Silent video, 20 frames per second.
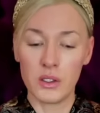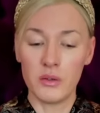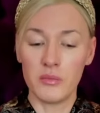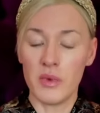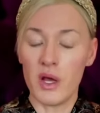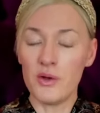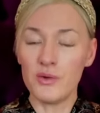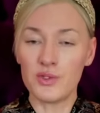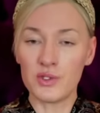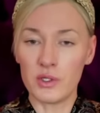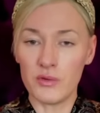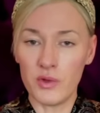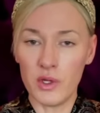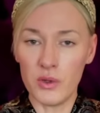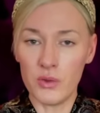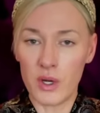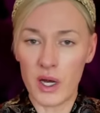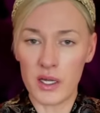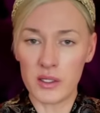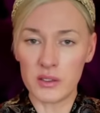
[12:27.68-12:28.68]
Most of
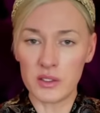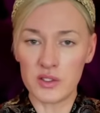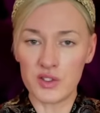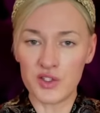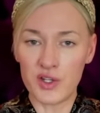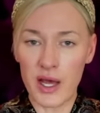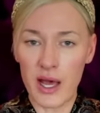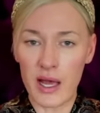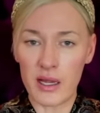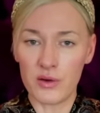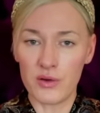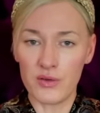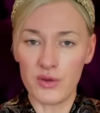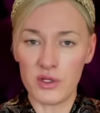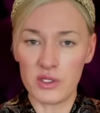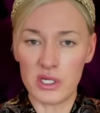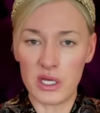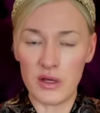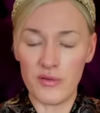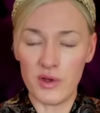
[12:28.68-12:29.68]
you understand the
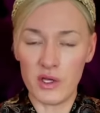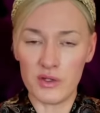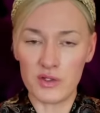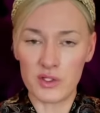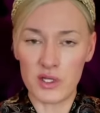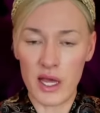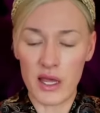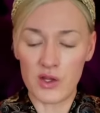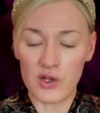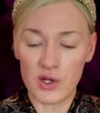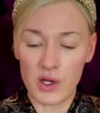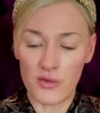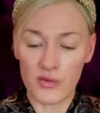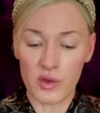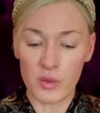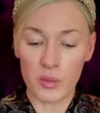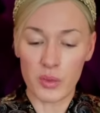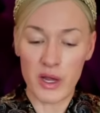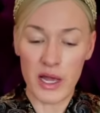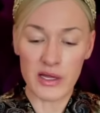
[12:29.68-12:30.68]
devious nature of
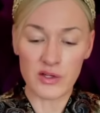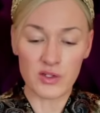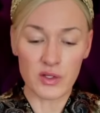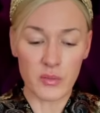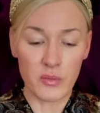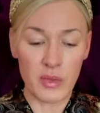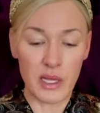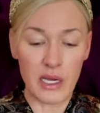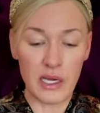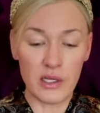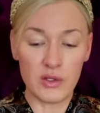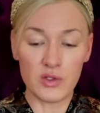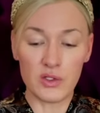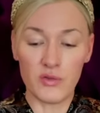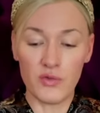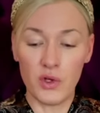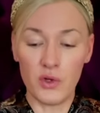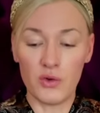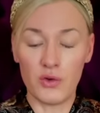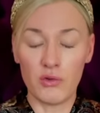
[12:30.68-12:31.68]
the press. Millions
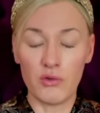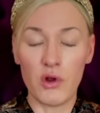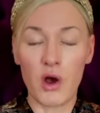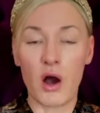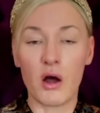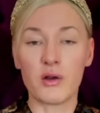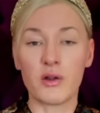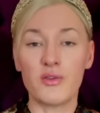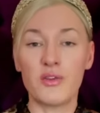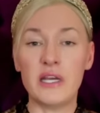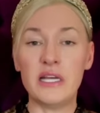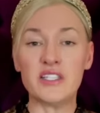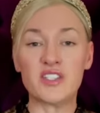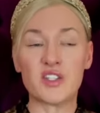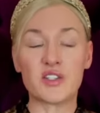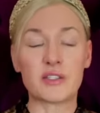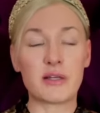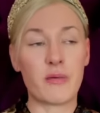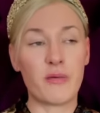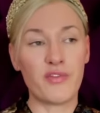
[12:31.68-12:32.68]
of you do not. These
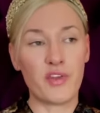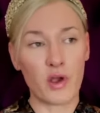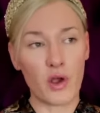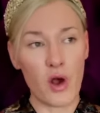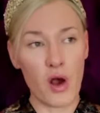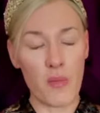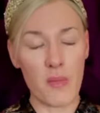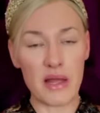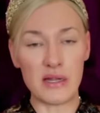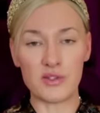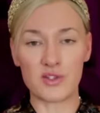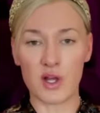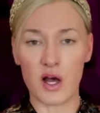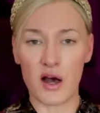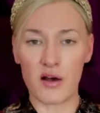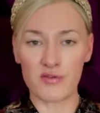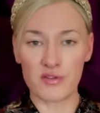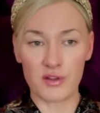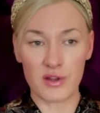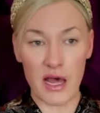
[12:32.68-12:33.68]
are some of the comments
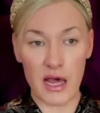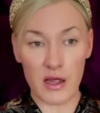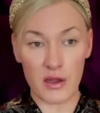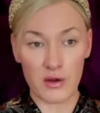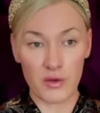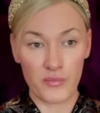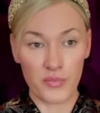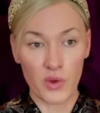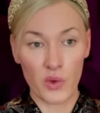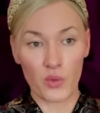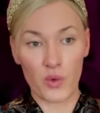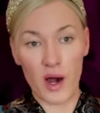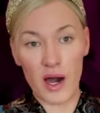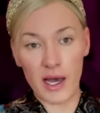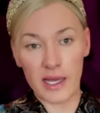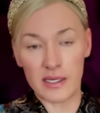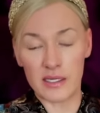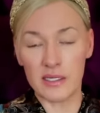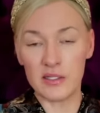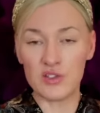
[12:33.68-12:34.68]
after that
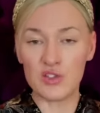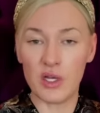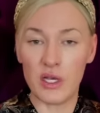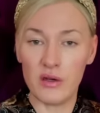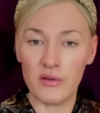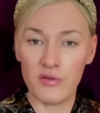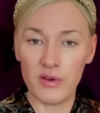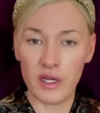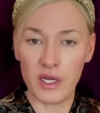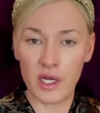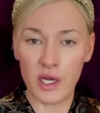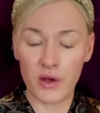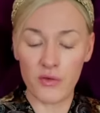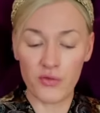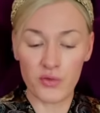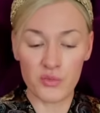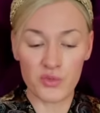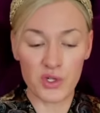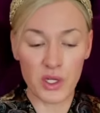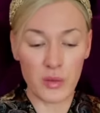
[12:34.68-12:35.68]
widely seen video
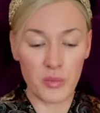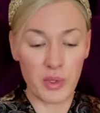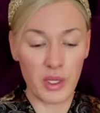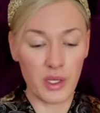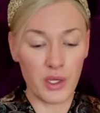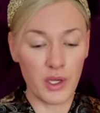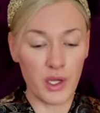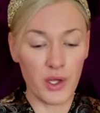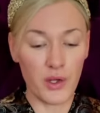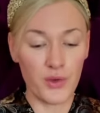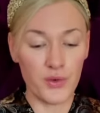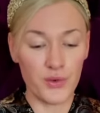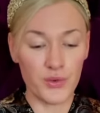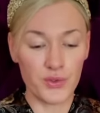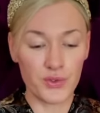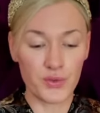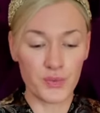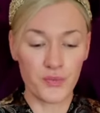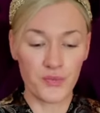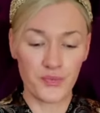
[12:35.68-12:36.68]
from GB News.